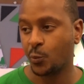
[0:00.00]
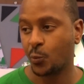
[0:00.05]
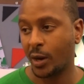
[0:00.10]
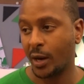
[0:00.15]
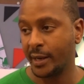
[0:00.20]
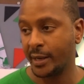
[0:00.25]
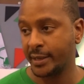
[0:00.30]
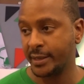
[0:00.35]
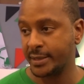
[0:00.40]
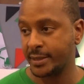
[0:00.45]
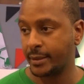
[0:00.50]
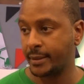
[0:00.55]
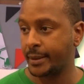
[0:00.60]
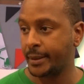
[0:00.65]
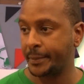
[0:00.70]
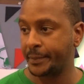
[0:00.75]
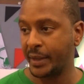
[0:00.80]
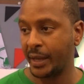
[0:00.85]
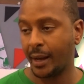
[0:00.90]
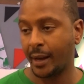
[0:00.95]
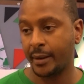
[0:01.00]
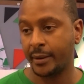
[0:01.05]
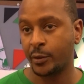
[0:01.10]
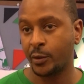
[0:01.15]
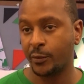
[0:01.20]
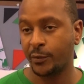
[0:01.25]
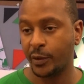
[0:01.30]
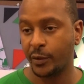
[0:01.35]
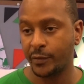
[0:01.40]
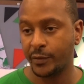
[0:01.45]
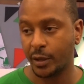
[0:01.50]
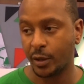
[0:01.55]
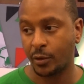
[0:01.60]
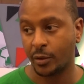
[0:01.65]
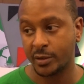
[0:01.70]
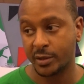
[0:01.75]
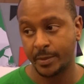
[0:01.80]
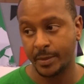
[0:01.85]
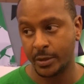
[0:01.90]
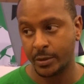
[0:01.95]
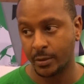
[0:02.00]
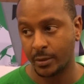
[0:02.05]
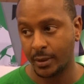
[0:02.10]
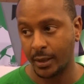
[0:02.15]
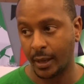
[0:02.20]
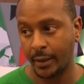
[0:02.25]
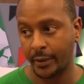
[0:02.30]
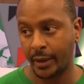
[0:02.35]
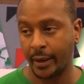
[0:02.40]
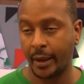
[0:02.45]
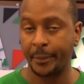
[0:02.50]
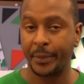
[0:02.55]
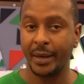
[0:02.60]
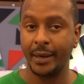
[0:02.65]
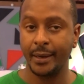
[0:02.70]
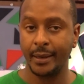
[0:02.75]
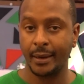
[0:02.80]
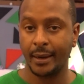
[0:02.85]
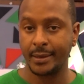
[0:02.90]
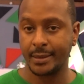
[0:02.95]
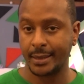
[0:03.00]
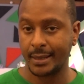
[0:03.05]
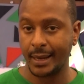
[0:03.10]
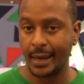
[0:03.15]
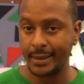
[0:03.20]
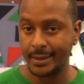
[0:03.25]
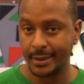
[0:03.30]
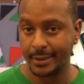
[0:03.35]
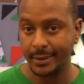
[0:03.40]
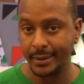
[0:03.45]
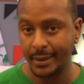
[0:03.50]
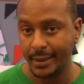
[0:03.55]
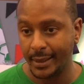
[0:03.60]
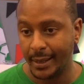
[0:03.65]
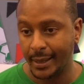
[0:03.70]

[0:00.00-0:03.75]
One is the handover of the hospital happening at Rata